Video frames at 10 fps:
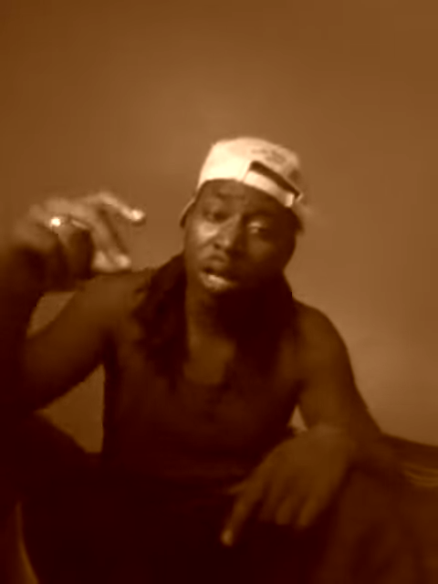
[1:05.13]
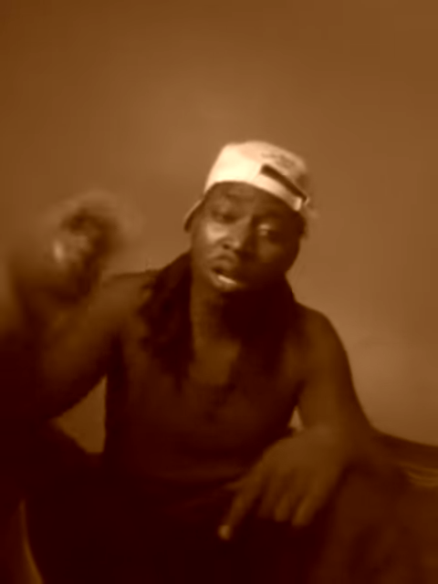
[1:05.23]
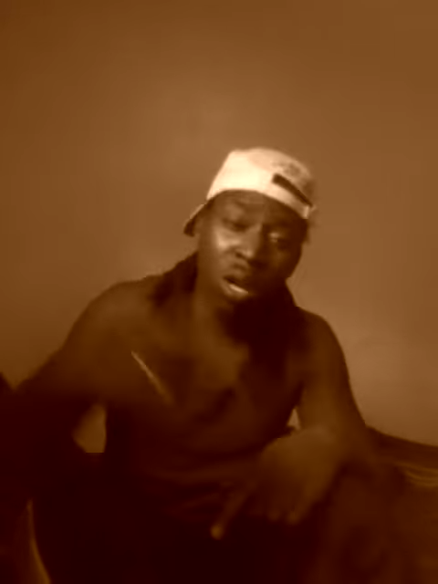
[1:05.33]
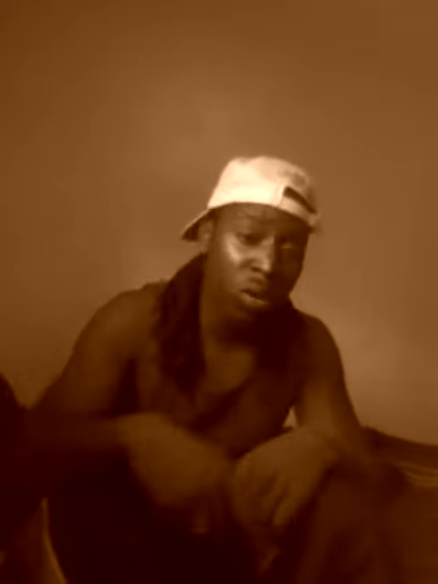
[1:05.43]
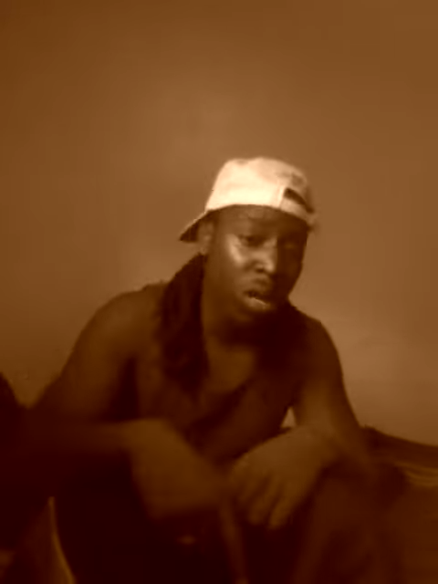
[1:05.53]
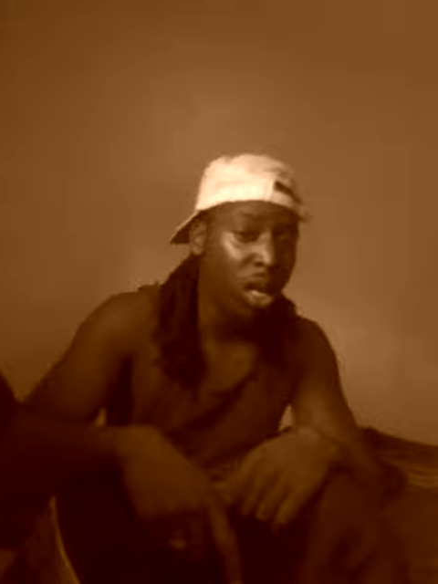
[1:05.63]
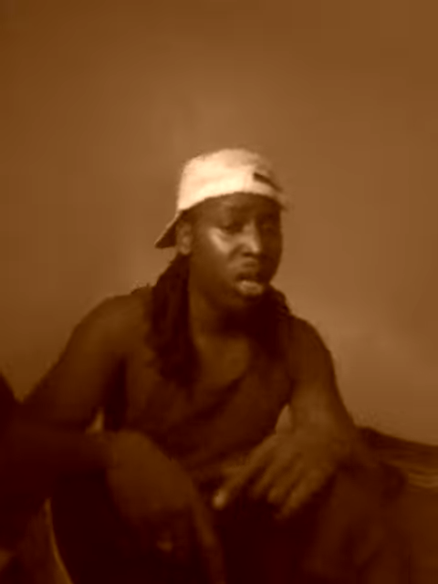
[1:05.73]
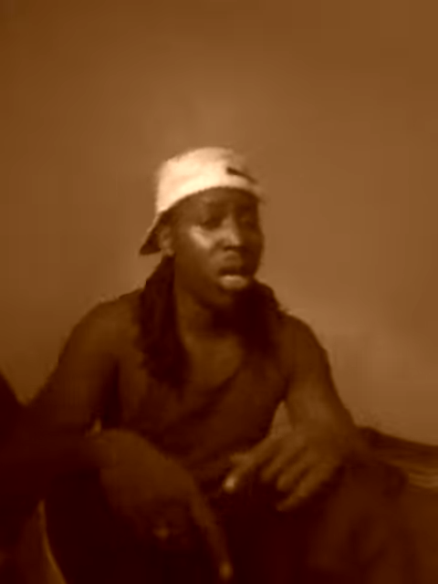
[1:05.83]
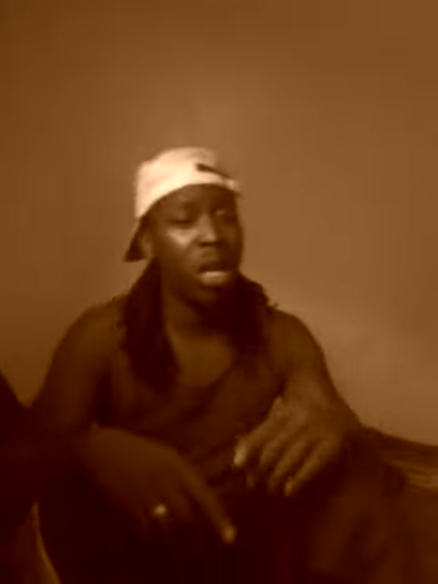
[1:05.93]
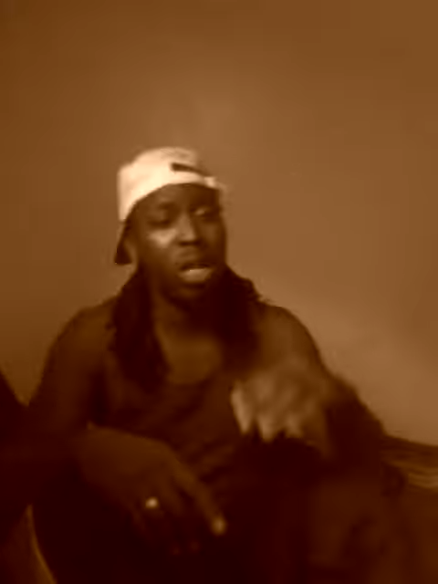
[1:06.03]
Gonna
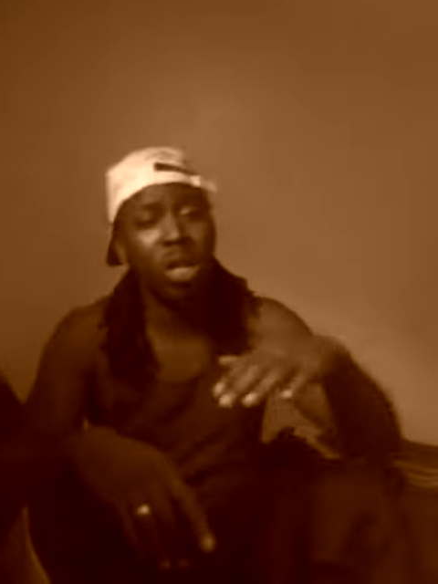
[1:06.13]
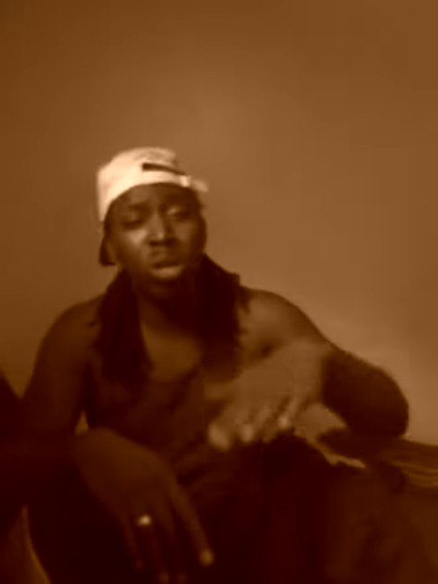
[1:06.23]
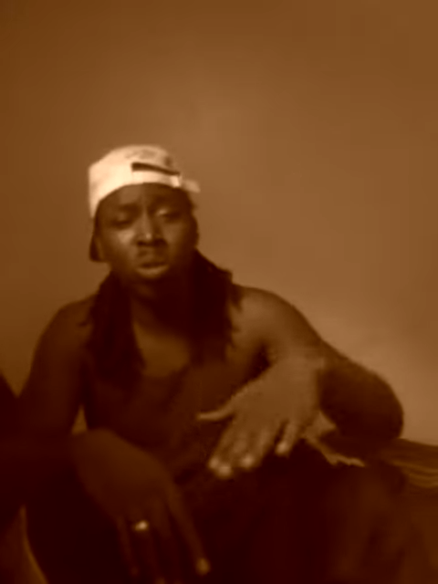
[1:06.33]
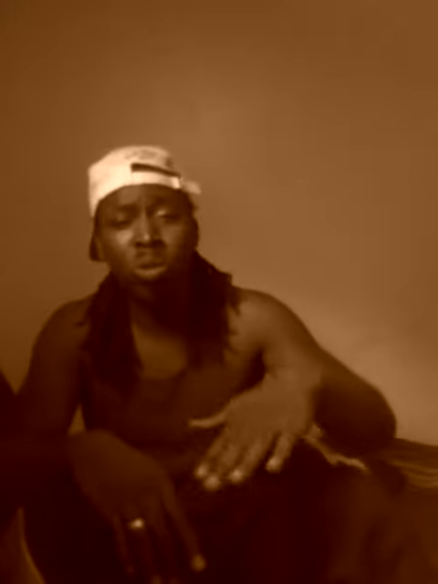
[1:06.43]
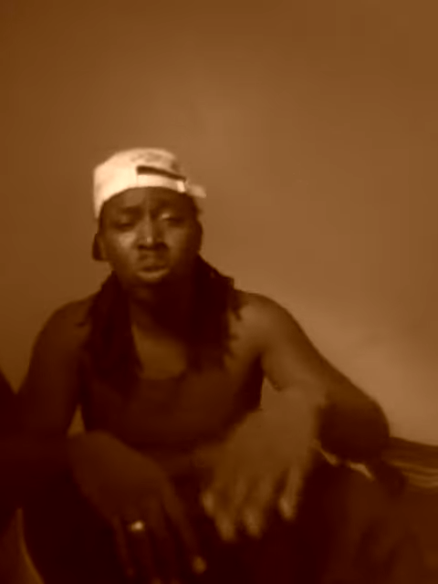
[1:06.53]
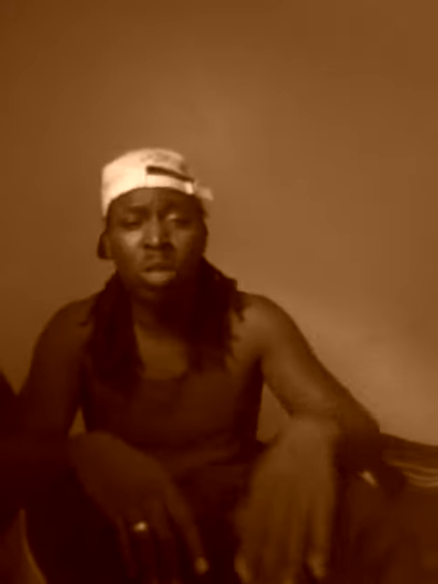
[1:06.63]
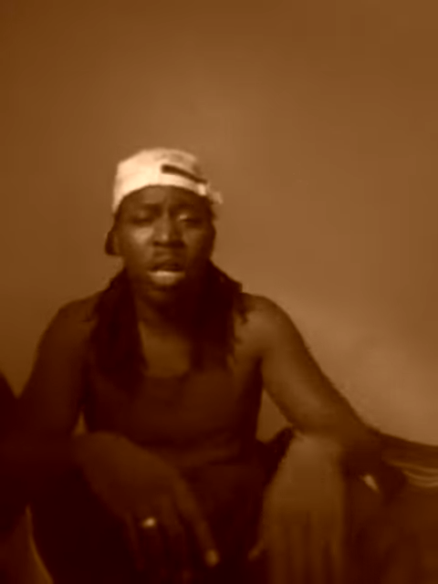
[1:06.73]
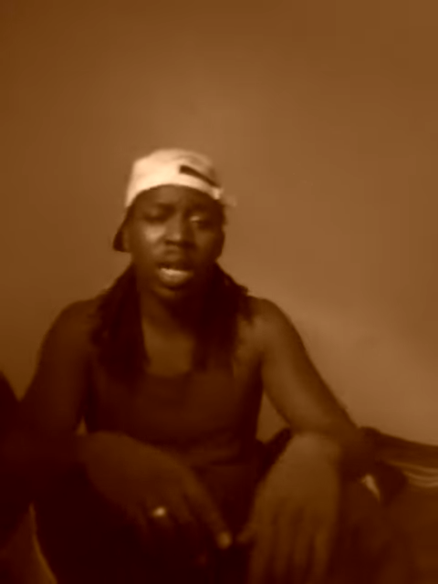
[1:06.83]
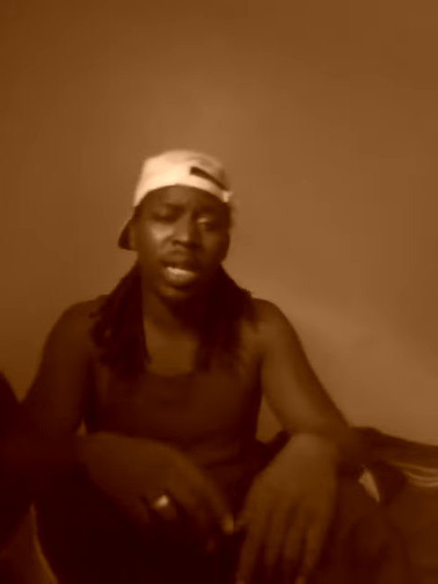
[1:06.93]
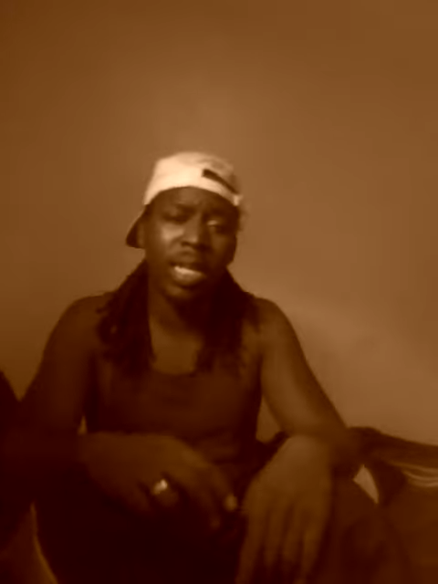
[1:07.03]
get loose,
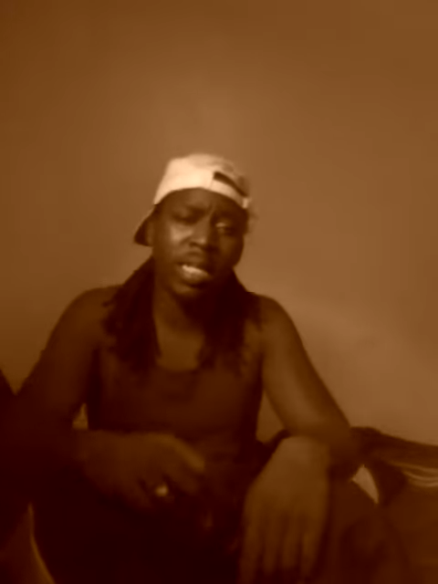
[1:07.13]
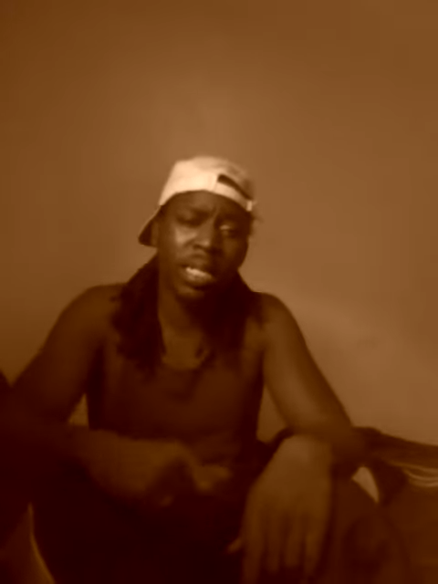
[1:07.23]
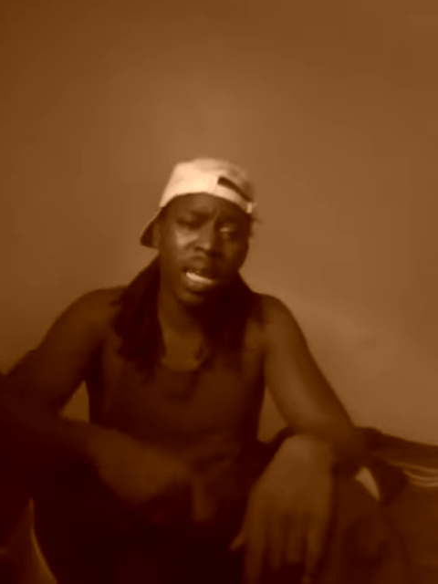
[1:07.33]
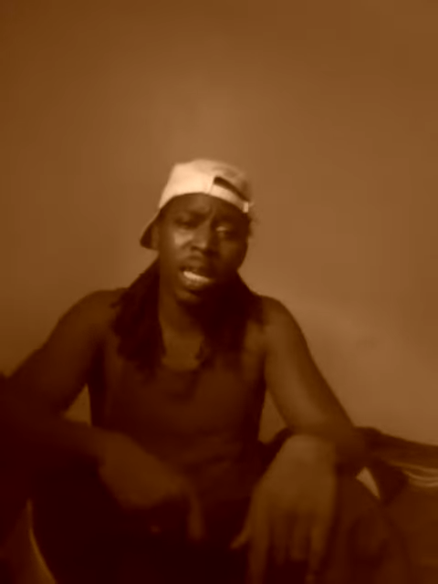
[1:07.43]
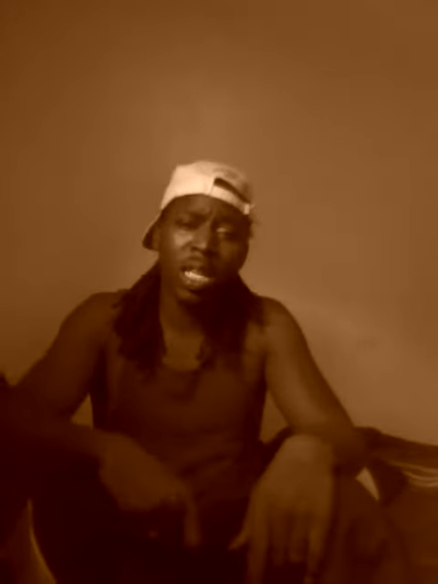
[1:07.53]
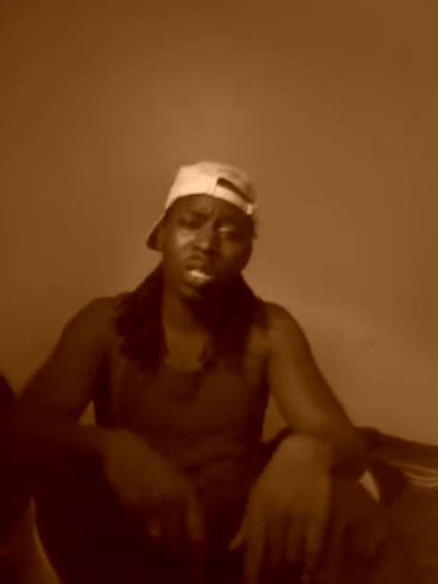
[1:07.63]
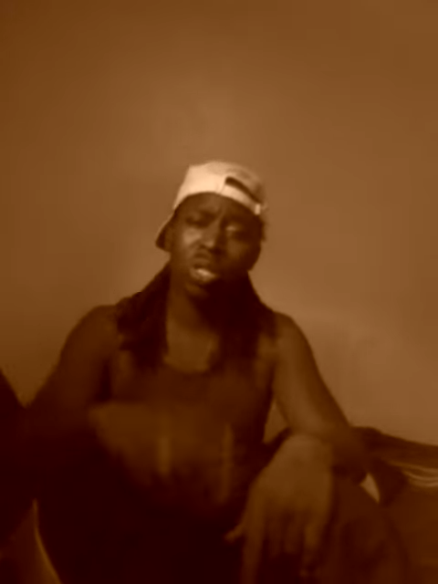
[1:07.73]
let's take it